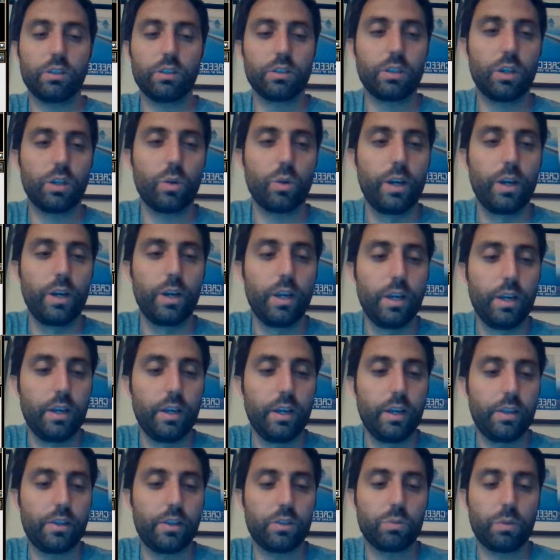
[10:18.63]
So
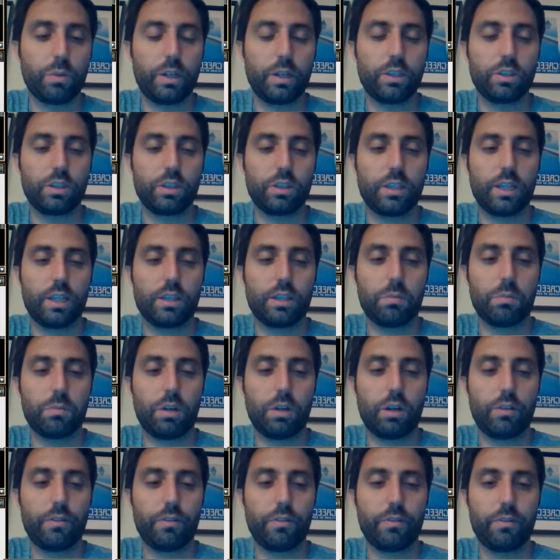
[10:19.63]
this way it just gets them
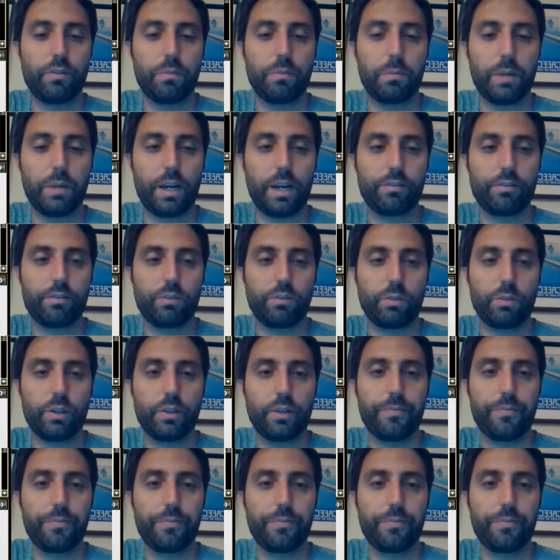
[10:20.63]
all back for real.